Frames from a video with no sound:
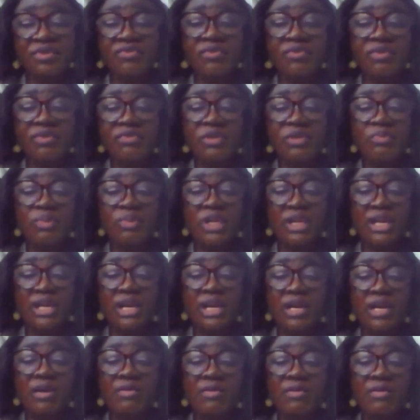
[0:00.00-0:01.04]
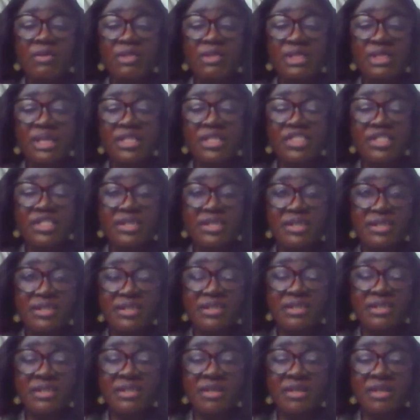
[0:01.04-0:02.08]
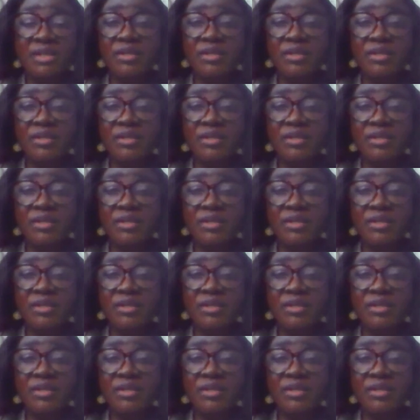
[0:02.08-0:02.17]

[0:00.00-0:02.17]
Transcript: from the breakout sessions